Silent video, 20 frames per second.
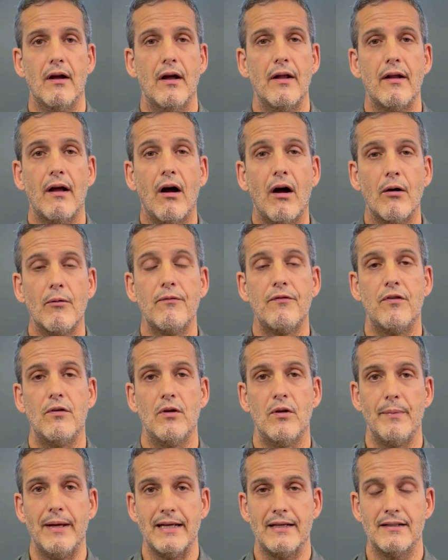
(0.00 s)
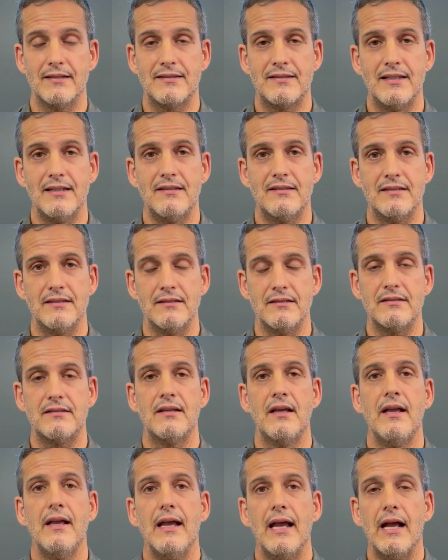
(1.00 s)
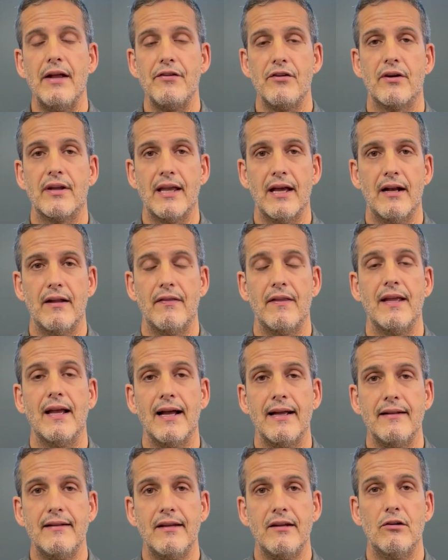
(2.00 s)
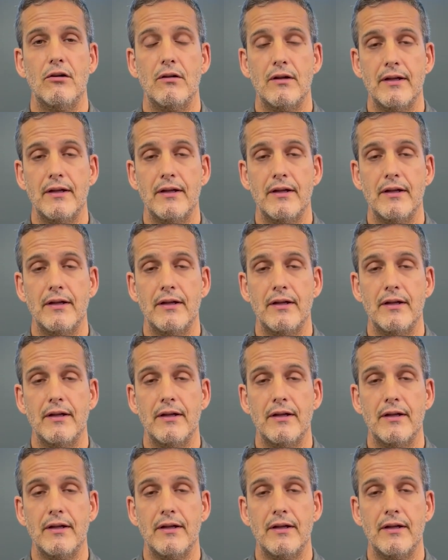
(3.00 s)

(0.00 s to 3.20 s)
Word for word: harmful omega 6s and you're getting the ideal